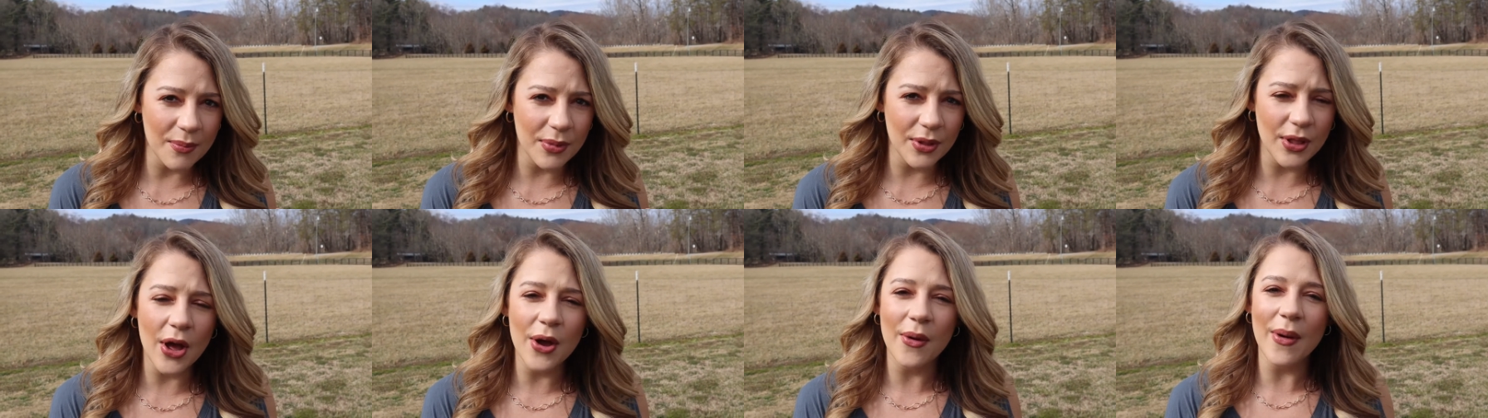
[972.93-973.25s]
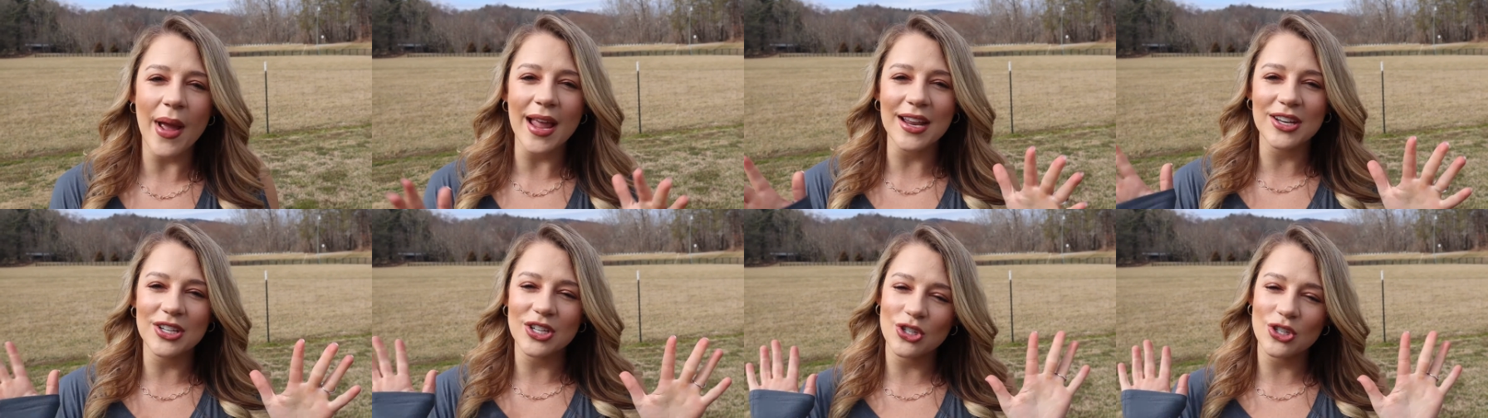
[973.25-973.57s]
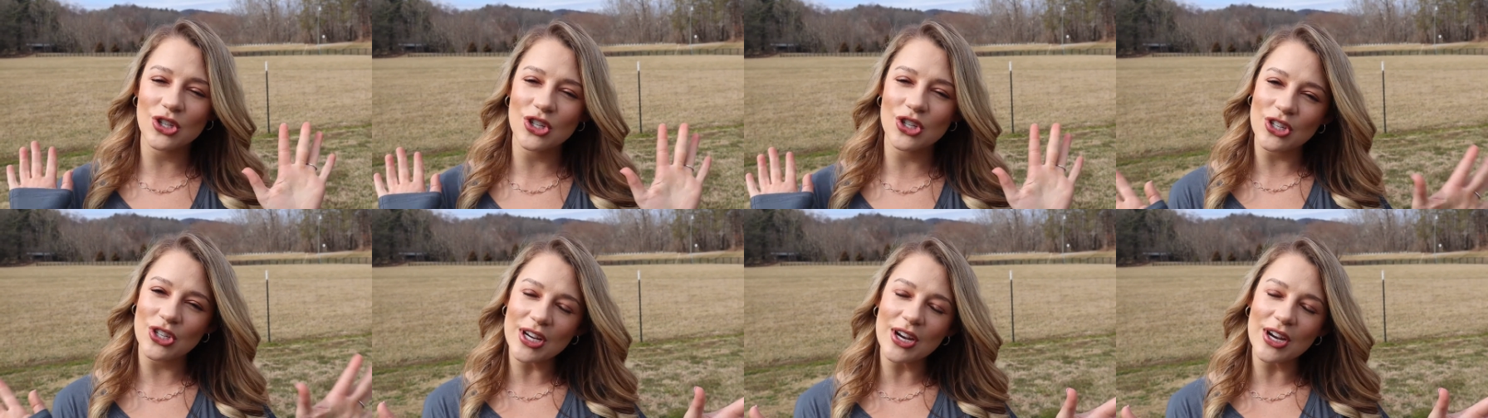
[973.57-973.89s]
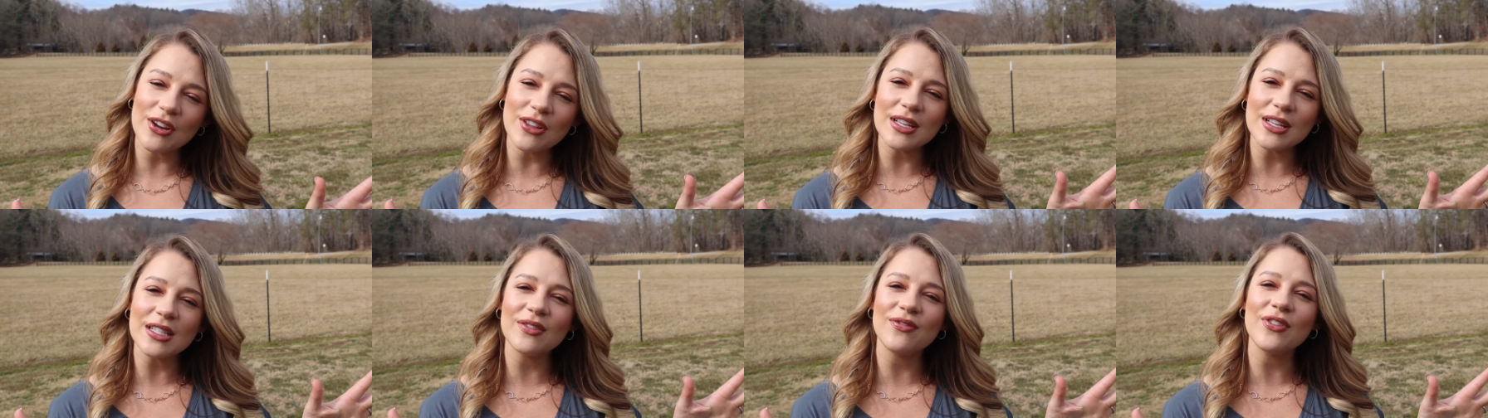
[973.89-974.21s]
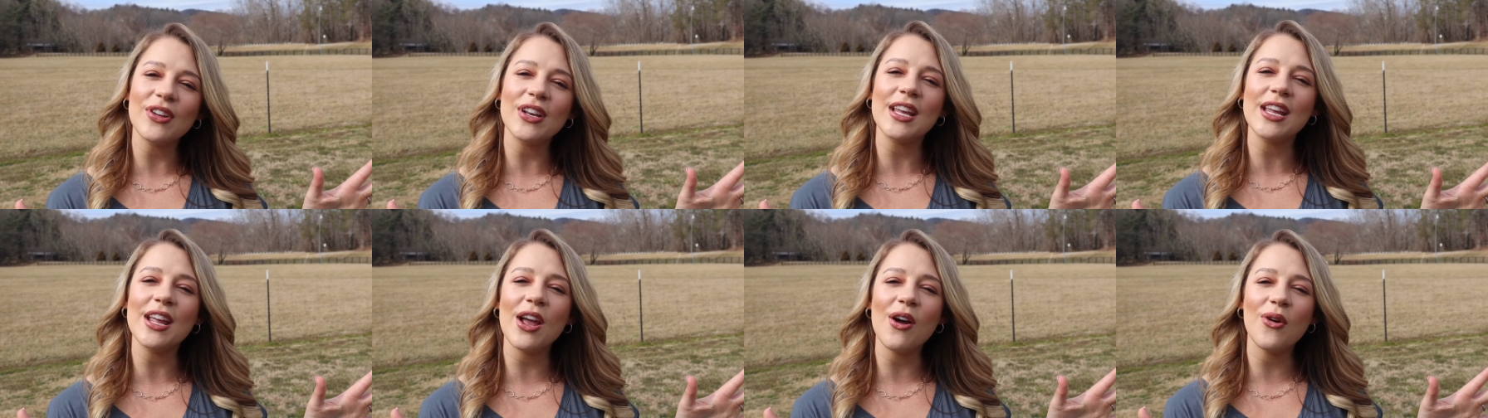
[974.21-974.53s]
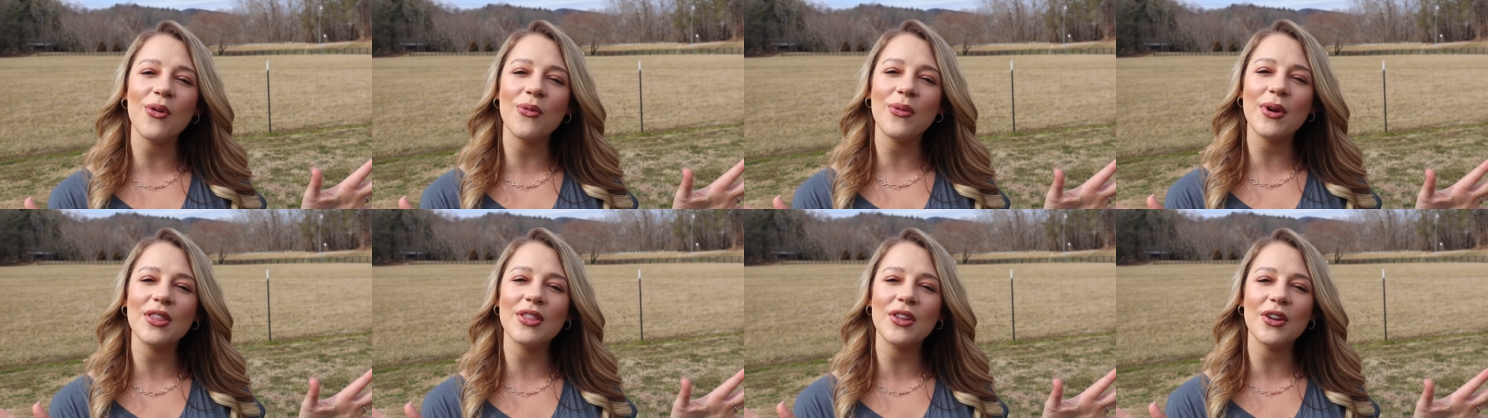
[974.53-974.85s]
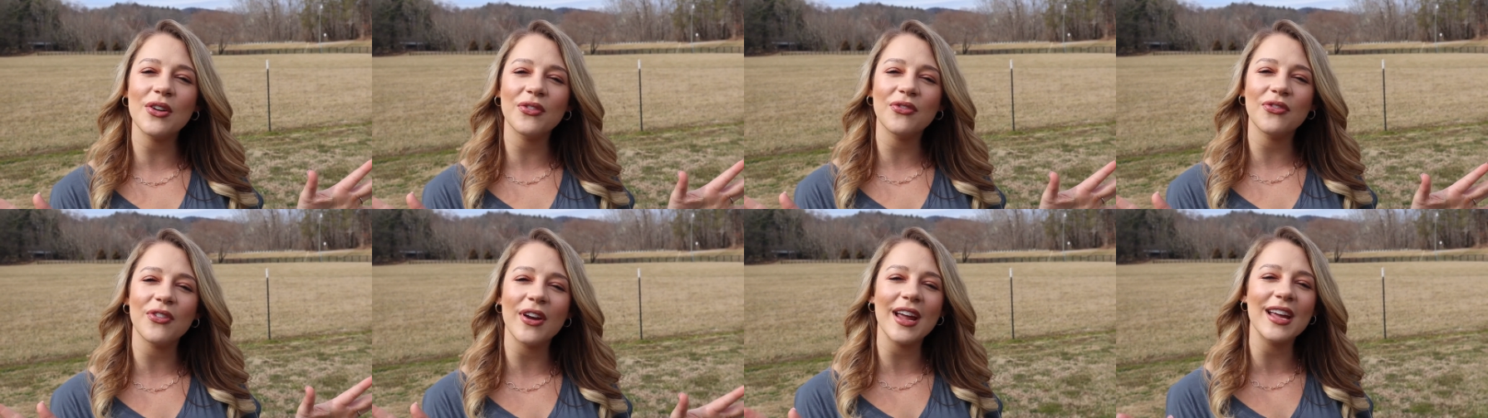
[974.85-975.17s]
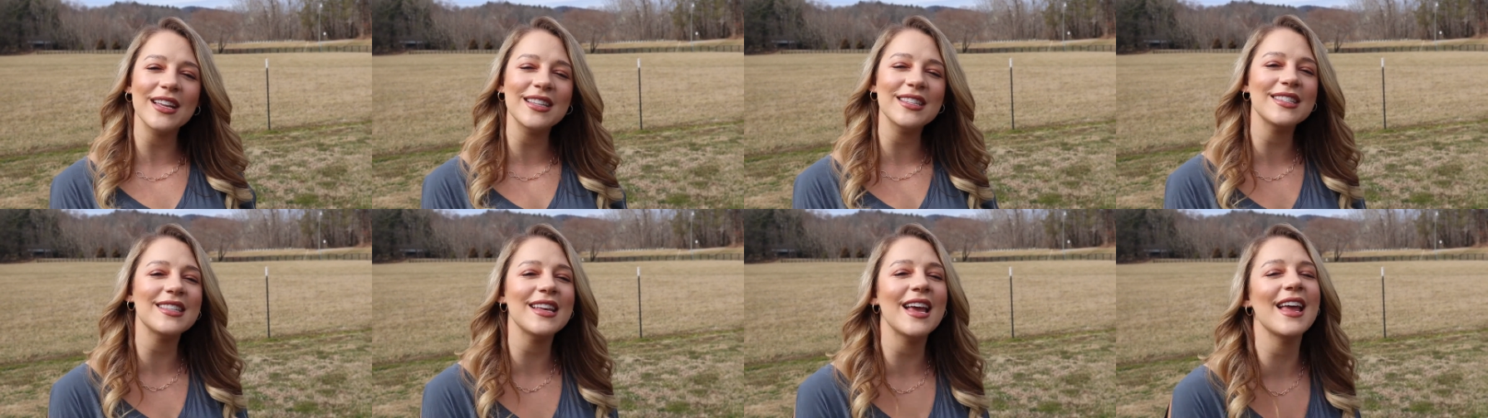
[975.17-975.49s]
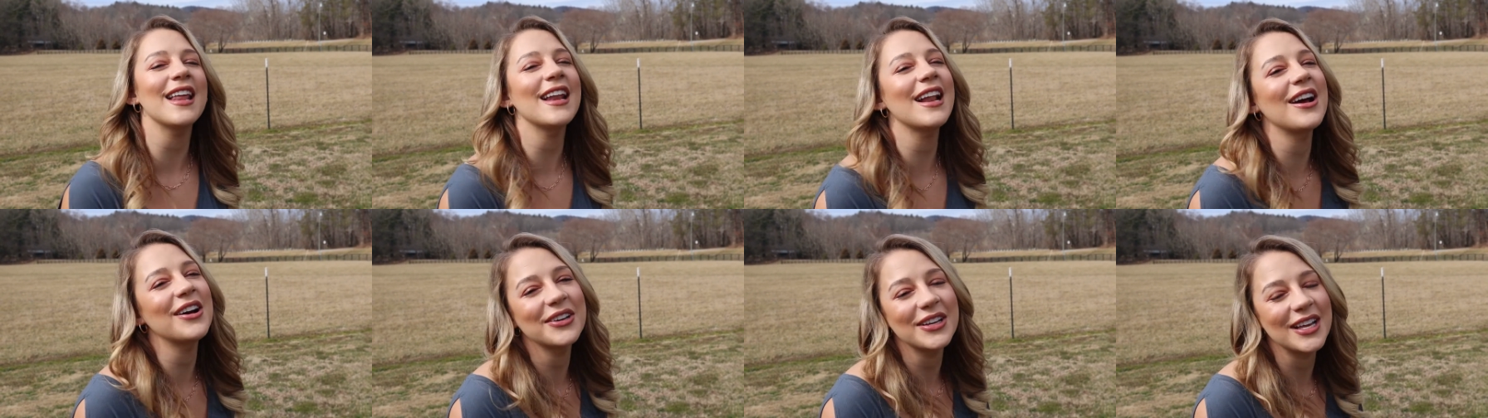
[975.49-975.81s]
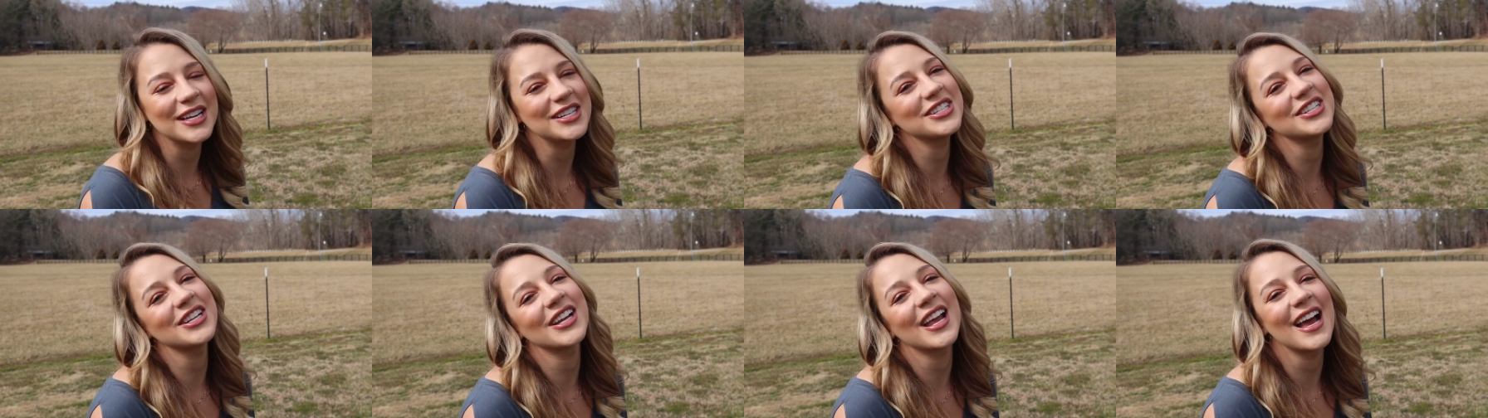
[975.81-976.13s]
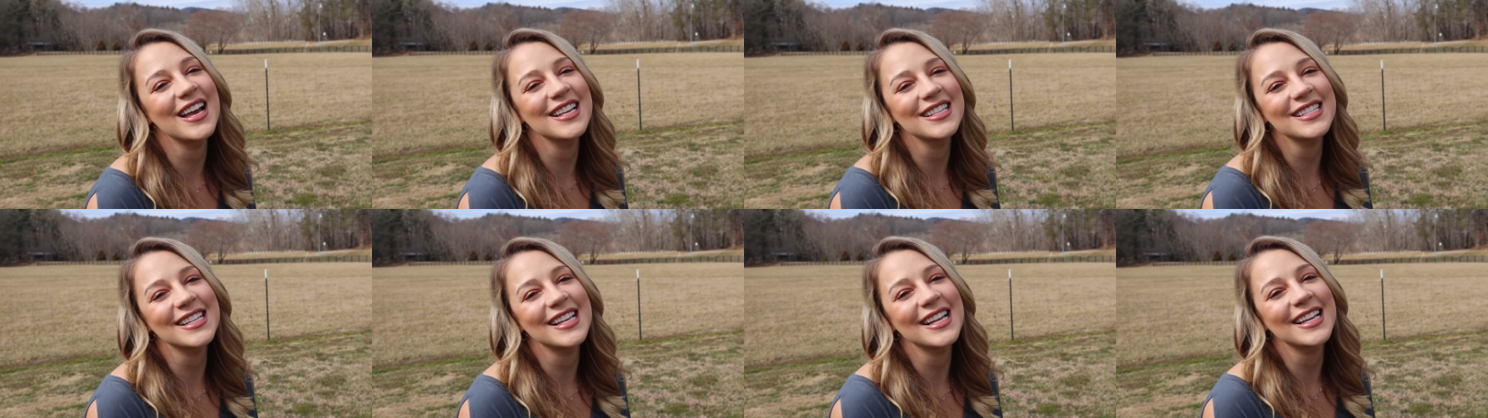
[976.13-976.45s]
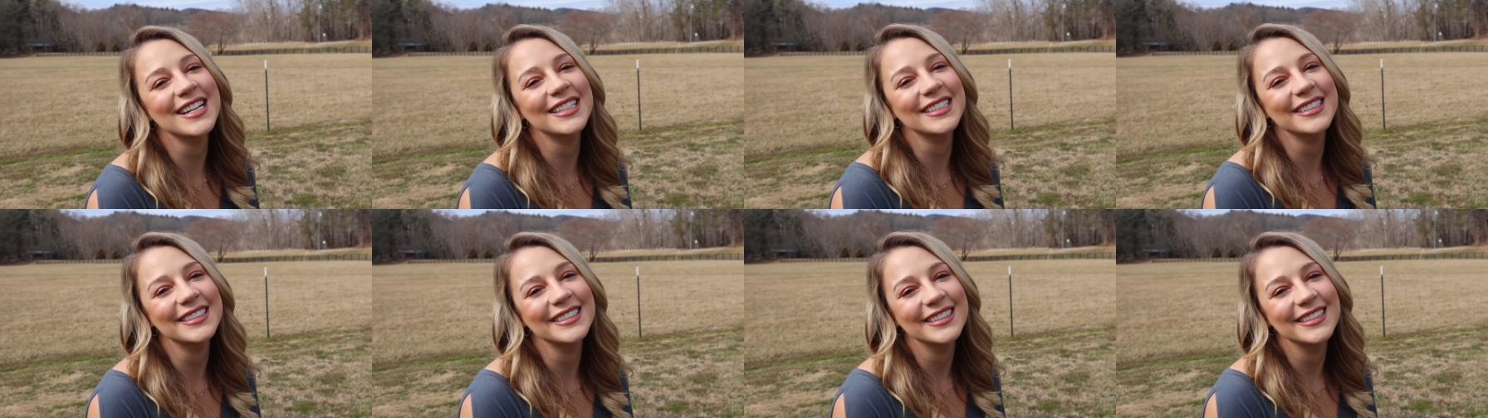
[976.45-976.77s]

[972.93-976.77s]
below and share this video with your friends, and I'll catch you guys later.